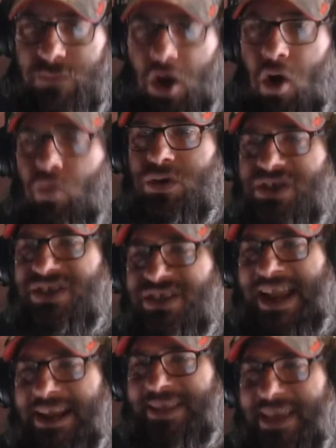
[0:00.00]
it was a
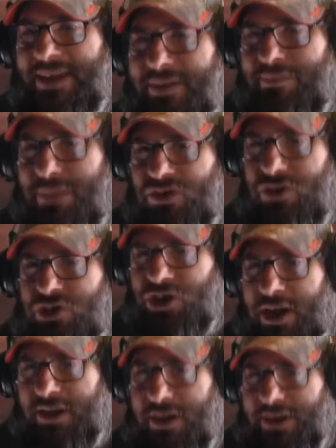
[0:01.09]
state thing, Mr.
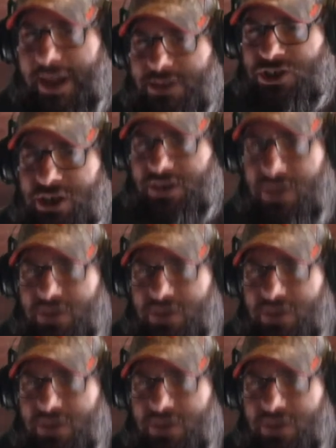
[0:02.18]
Chuck? Gotcha.